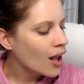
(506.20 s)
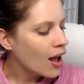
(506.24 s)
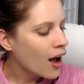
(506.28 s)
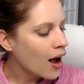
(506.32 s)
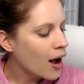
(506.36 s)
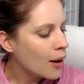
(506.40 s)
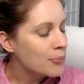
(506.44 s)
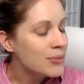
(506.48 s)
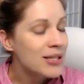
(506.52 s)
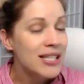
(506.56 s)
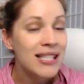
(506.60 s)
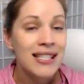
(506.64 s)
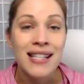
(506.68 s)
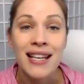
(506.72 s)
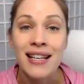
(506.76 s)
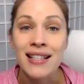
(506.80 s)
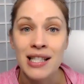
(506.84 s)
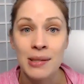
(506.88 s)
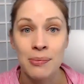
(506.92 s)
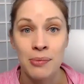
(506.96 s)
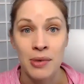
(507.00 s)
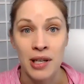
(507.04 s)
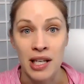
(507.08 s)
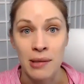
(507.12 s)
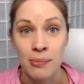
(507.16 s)
um,
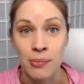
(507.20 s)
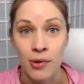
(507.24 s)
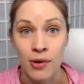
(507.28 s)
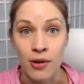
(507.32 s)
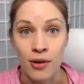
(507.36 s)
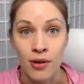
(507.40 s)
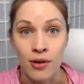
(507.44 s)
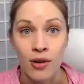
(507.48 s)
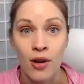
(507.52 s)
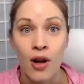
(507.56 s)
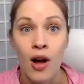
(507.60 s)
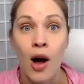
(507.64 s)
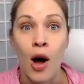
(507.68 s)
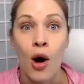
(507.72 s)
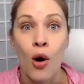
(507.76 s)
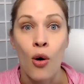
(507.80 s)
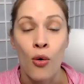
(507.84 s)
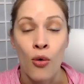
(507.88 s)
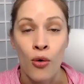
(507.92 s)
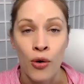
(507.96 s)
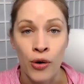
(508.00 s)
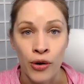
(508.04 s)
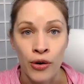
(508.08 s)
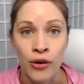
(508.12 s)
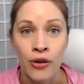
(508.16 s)
six people
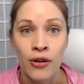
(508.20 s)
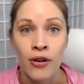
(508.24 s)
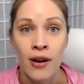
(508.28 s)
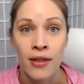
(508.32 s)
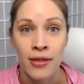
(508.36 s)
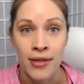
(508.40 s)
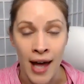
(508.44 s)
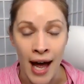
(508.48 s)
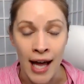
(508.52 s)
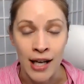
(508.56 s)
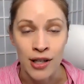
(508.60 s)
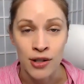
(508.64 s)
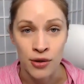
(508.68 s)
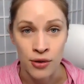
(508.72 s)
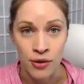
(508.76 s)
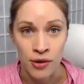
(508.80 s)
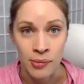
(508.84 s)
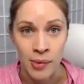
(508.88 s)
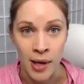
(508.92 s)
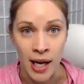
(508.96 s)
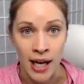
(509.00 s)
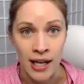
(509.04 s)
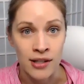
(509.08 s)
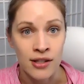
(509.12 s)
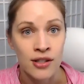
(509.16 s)
order that
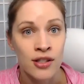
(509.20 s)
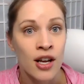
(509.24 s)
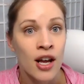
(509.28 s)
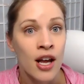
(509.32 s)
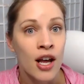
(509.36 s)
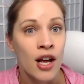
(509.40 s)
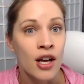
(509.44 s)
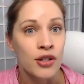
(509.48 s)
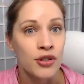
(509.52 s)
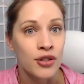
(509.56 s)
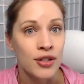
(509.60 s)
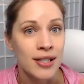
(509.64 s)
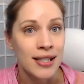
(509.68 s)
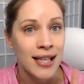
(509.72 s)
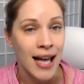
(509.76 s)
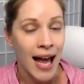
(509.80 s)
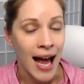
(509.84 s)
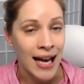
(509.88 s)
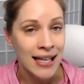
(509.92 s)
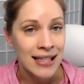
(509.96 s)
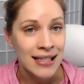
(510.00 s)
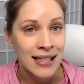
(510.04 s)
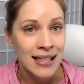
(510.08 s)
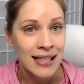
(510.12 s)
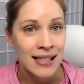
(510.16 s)
toothpaste. Just
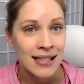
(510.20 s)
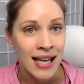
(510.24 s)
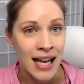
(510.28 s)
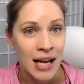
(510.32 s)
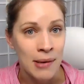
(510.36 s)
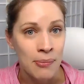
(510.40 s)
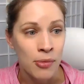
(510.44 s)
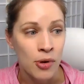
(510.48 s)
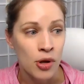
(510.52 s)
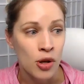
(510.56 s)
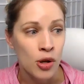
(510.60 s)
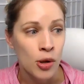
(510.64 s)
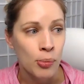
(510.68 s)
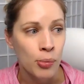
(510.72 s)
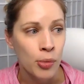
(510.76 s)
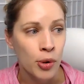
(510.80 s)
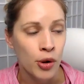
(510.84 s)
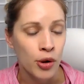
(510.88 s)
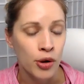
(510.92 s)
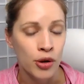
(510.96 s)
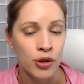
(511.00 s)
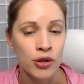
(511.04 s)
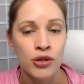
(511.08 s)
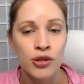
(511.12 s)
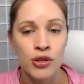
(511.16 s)
as an example,
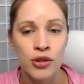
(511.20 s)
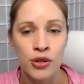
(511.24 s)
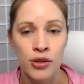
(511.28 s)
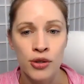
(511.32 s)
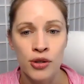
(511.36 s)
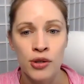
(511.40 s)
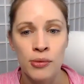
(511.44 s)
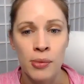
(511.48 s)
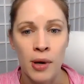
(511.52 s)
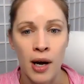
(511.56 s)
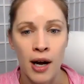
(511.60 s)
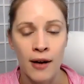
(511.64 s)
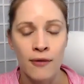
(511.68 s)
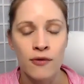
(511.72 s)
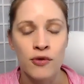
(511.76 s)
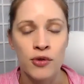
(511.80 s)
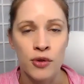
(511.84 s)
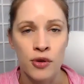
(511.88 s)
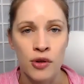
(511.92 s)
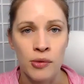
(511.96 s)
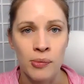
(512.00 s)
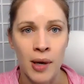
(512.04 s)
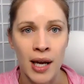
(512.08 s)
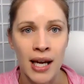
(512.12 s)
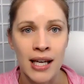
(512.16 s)
per tube of
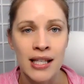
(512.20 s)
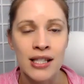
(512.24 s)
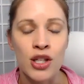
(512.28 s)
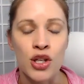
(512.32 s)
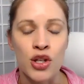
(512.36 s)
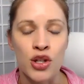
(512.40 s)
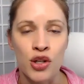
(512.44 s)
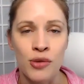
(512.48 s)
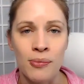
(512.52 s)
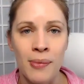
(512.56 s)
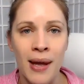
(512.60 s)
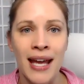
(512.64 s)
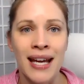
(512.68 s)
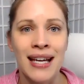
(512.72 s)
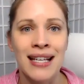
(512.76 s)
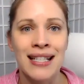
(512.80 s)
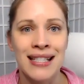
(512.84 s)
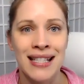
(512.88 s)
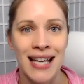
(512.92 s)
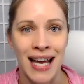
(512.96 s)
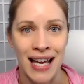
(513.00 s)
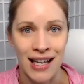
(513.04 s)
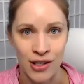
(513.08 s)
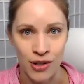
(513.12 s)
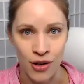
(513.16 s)
toothpaste, you make
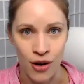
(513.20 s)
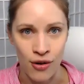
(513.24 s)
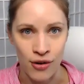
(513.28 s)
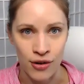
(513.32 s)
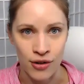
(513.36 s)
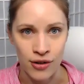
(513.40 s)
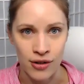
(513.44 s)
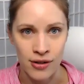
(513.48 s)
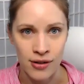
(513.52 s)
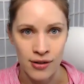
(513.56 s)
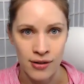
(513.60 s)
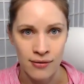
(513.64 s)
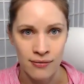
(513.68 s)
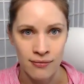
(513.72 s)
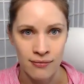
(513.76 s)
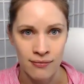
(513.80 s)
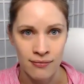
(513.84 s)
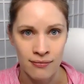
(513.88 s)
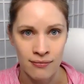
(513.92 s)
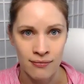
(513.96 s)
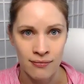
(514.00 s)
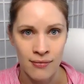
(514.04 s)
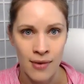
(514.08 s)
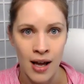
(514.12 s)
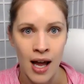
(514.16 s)
ten dollars.
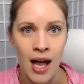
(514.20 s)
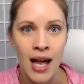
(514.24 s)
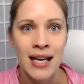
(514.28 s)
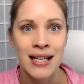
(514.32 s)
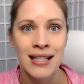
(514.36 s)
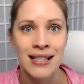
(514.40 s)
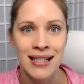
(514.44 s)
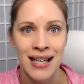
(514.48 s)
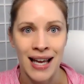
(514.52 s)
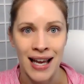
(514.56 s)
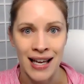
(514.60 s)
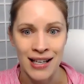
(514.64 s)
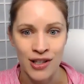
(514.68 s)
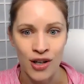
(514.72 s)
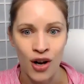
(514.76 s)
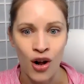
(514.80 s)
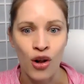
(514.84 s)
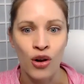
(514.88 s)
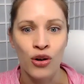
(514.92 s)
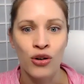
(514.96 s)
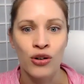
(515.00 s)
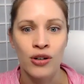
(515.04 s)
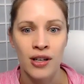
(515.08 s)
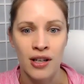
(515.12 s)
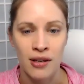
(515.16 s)
Ten
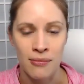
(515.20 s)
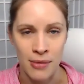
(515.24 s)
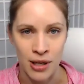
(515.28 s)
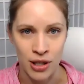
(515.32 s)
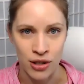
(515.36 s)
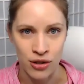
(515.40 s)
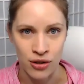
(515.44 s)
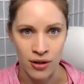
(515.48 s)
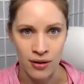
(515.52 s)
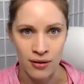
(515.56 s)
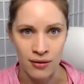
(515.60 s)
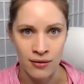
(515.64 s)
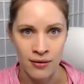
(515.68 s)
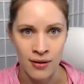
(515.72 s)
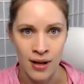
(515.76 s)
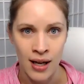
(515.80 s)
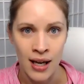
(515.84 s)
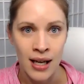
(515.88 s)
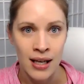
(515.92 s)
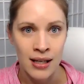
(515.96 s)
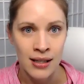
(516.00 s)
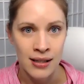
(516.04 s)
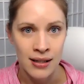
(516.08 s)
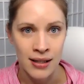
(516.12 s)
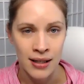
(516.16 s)
dollar commission.
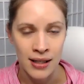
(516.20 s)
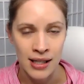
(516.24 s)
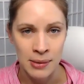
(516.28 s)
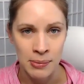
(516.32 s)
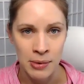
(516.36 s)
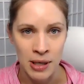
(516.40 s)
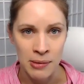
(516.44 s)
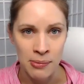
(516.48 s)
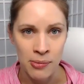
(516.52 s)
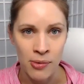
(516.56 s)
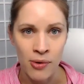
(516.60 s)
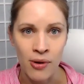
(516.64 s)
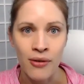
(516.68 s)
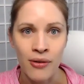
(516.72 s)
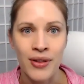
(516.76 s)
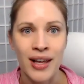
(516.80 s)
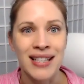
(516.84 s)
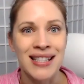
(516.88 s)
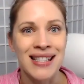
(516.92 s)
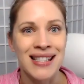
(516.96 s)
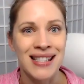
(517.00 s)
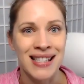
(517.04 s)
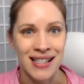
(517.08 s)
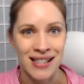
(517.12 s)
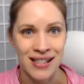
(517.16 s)
Six people,
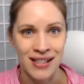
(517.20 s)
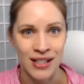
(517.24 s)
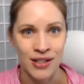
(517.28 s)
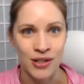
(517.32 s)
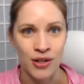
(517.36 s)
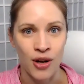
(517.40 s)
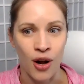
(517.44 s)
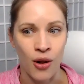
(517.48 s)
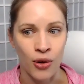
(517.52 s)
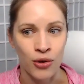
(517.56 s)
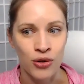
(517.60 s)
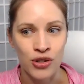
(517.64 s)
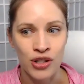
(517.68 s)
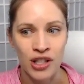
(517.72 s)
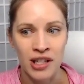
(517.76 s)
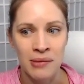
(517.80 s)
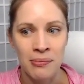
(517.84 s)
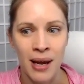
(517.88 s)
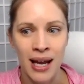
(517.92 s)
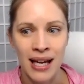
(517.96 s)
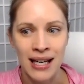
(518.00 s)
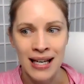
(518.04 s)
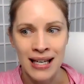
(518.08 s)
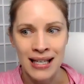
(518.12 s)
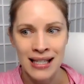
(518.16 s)
that's sixty dollars. She
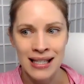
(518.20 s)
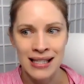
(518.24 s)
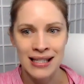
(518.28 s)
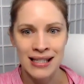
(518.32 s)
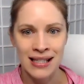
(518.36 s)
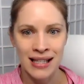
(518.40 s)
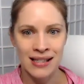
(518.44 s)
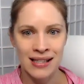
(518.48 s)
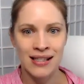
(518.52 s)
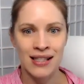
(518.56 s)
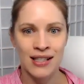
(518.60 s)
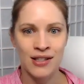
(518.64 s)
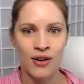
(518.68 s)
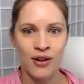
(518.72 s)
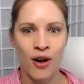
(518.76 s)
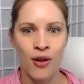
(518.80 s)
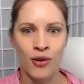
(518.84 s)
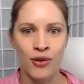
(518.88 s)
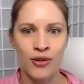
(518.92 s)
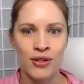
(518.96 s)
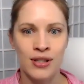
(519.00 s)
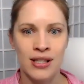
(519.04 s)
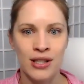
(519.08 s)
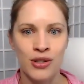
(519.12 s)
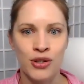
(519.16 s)
made sixty
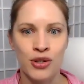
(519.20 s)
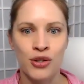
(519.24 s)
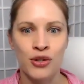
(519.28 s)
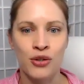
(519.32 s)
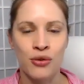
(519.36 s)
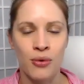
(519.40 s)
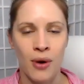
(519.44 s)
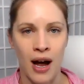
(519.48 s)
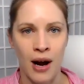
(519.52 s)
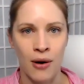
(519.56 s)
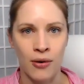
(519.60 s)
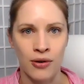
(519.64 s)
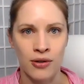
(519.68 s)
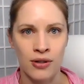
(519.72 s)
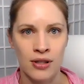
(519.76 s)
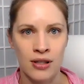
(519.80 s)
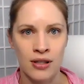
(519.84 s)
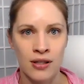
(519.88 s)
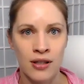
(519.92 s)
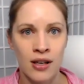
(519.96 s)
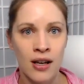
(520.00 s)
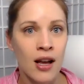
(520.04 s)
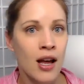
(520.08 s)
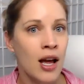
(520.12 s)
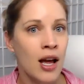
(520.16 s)
dollars in two hours